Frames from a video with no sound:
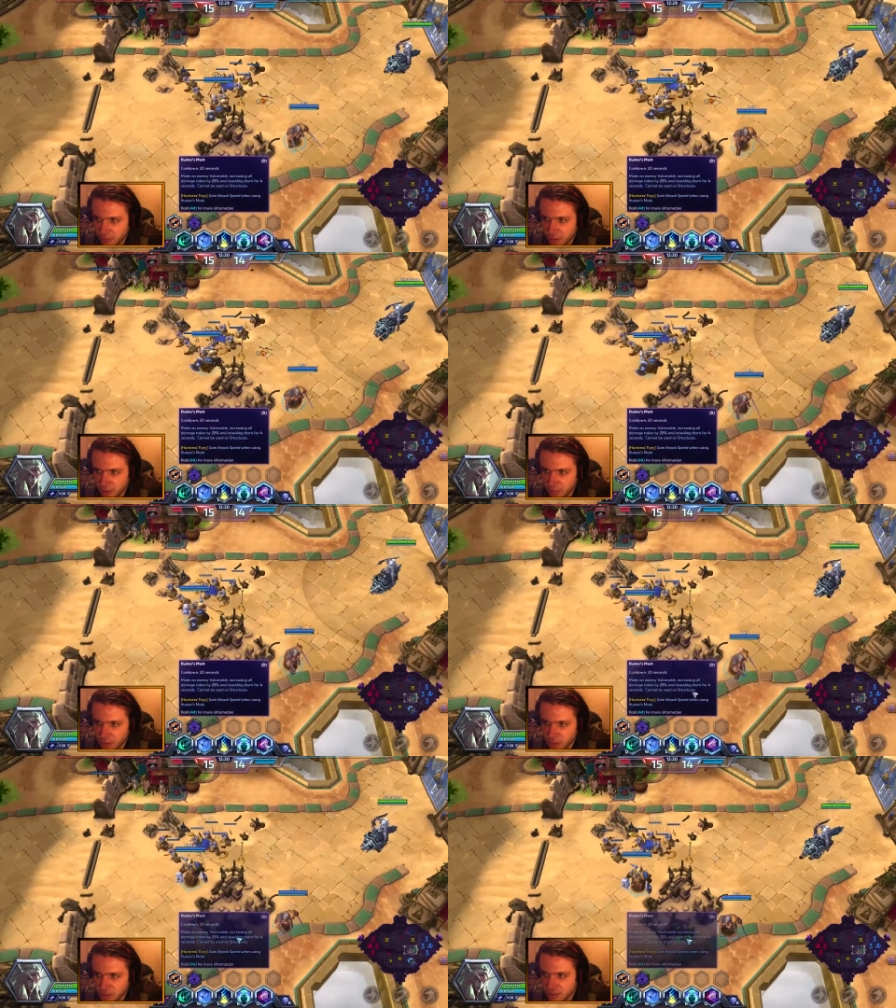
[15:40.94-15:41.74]
very
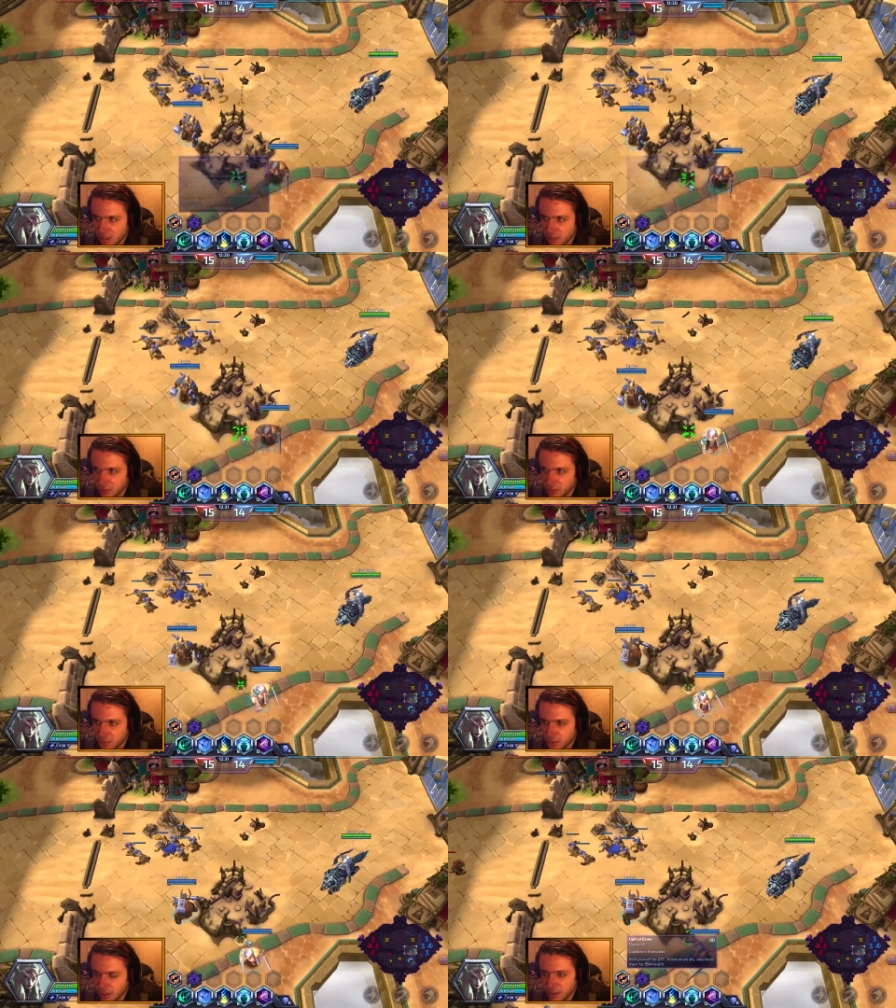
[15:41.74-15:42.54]
important talent for
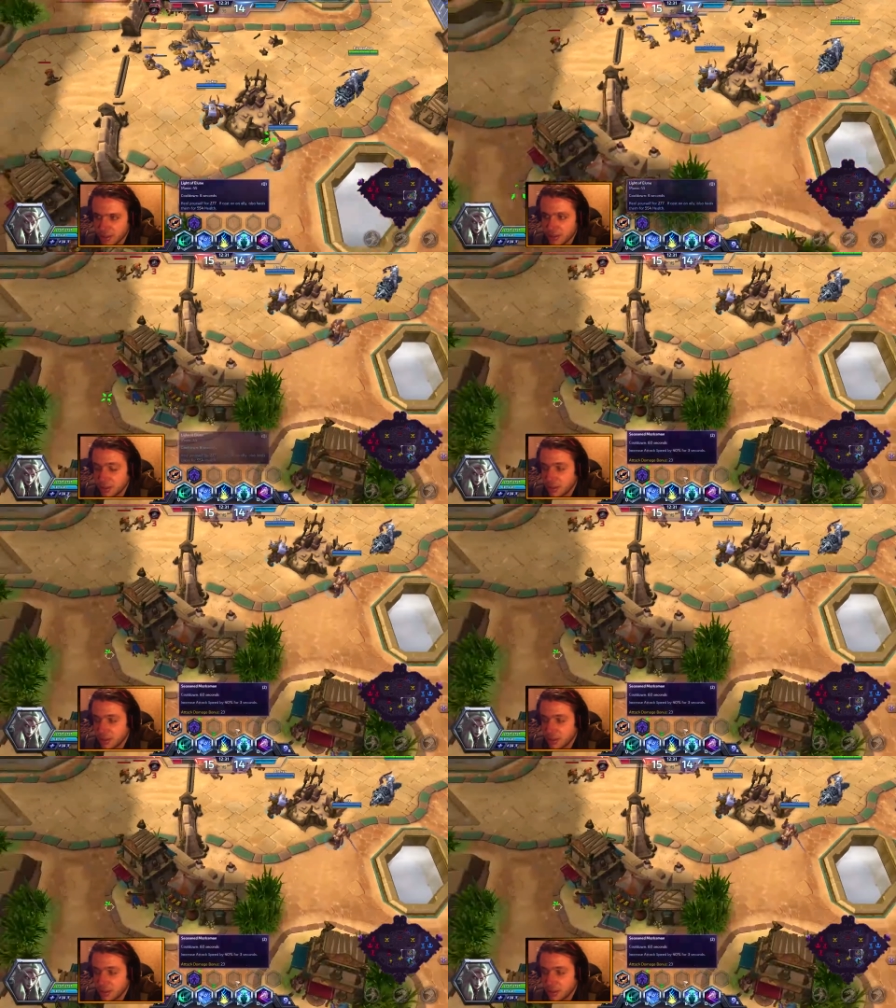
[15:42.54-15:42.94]
Tyrande.